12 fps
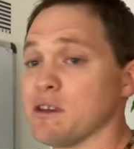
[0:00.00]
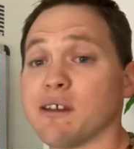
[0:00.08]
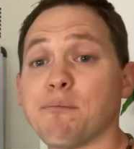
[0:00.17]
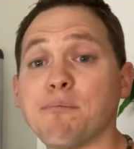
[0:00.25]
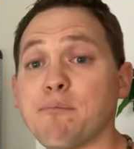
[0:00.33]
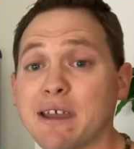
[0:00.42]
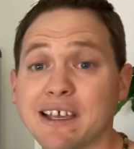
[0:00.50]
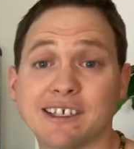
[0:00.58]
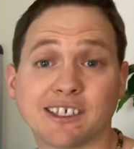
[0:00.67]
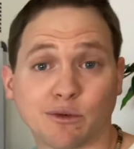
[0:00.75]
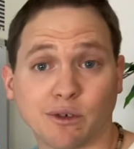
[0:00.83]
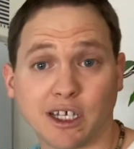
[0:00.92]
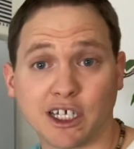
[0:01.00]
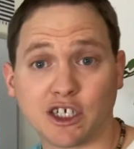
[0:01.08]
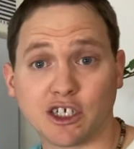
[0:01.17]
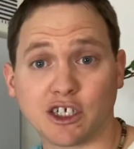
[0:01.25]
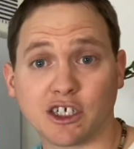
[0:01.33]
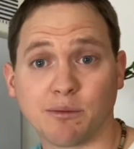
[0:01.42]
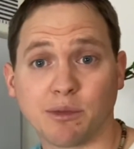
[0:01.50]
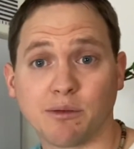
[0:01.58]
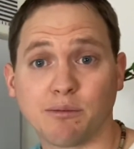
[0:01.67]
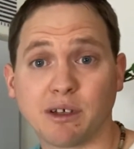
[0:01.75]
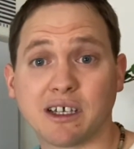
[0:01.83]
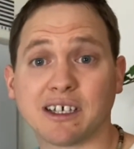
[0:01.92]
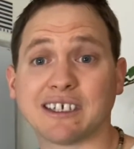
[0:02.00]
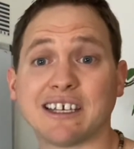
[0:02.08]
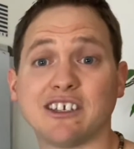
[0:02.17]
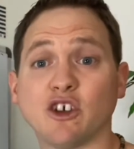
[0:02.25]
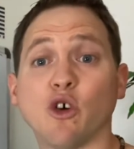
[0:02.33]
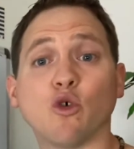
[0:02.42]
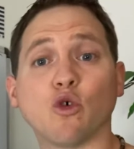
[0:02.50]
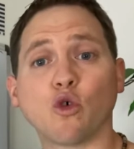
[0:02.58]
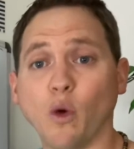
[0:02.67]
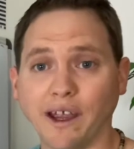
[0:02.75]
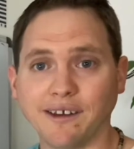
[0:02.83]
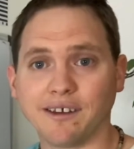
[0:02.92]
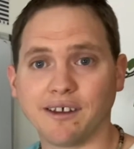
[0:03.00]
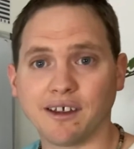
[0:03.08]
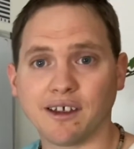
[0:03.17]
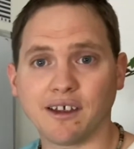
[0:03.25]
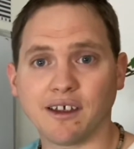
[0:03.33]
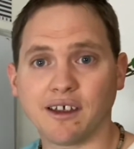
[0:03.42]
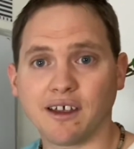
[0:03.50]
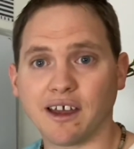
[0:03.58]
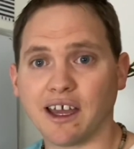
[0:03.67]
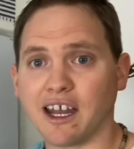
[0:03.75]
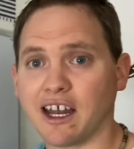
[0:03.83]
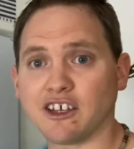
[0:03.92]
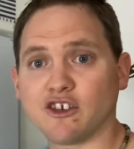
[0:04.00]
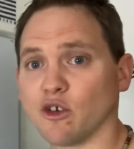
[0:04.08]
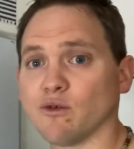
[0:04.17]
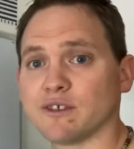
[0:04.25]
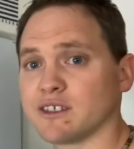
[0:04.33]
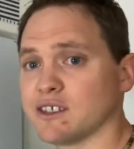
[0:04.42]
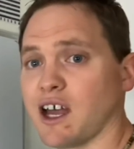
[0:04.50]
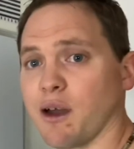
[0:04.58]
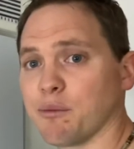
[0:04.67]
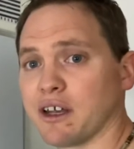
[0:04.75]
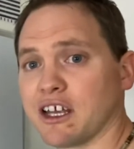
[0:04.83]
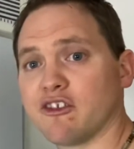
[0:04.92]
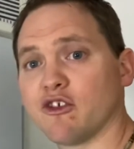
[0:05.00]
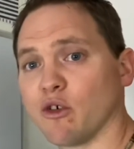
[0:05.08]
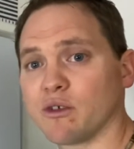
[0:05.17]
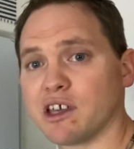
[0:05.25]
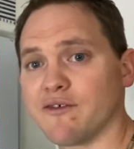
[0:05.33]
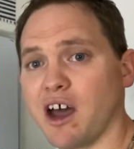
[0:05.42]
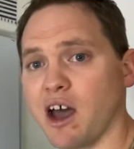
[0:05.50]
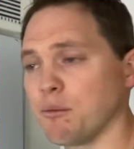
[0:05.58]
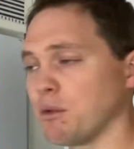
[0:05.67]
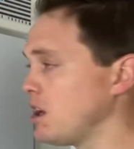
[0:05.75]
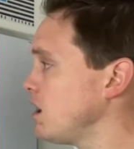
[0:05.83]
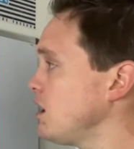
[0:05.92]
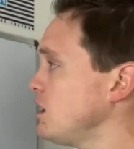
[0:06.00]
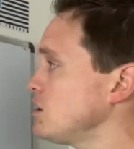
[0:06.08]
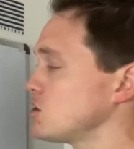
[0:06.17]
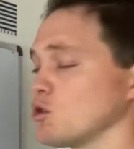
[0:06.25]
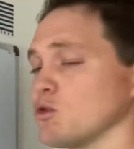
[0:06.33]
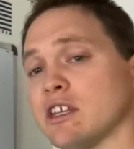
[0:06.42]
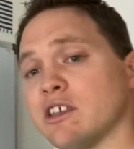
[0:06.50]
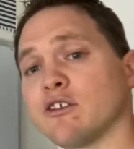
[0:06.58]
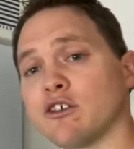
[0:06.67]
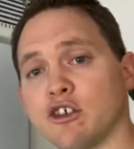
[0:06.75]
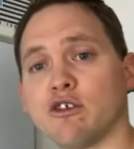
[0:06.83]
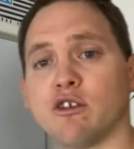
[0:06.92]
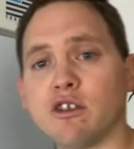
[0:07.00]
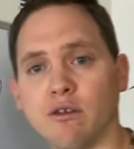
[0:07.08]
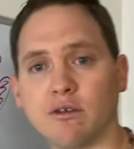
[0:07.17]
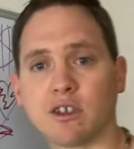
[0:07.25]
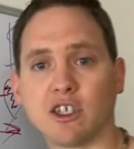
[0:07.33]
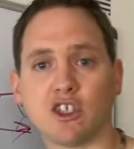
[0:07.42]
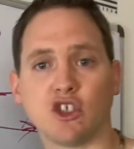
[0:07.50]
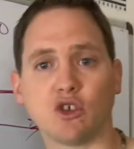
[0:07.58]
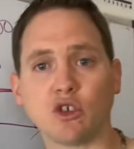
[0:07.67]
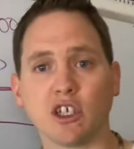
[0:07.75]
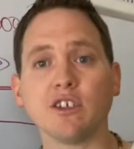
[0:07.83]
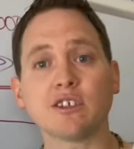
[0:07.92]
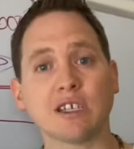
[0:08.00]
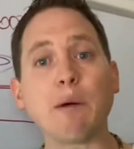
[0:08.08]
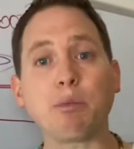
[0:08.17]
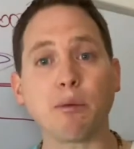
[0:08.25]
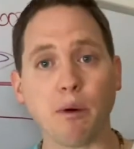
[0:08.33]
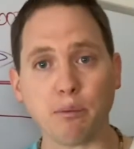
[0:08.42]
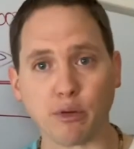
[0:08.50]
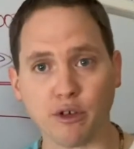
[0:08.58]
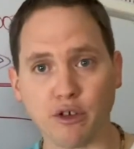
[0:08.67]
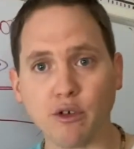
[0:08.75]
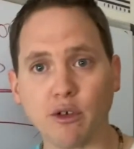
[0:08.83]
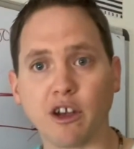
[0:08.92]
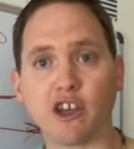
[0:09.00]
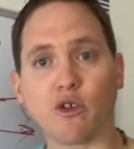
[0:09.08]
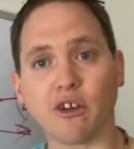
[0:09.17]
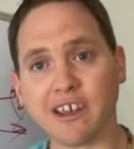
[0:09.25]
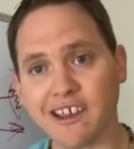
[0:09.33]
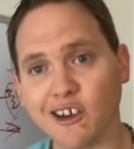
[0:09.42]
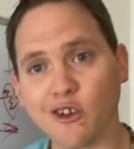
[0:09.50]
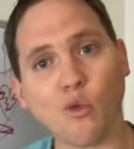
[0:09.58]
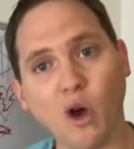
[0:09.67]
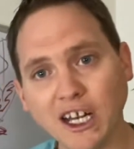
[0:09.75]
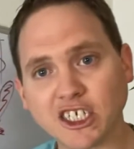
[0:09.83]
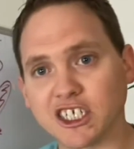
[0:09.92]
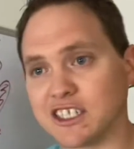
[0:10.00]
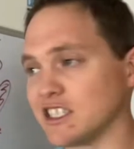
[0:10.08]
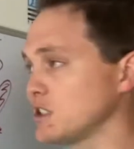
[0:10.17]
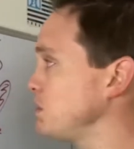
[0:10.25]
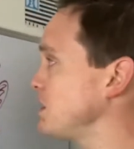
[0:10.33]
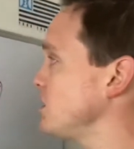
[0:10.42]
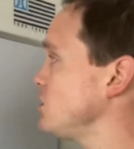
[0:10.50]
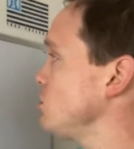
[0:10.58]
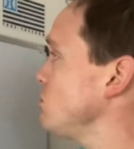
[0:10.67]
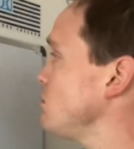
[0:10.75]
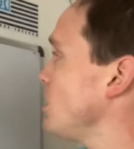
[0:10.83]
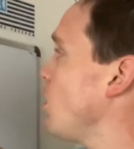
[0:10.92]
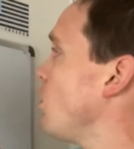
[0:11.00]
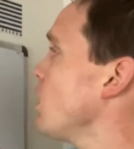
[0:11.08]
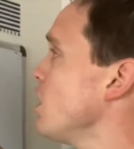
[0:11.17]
an amazing relationship because I don't quit and I don't stop and I don't give up. So neither do you, because you're an unstoppablepreneur and you're here watching this because you know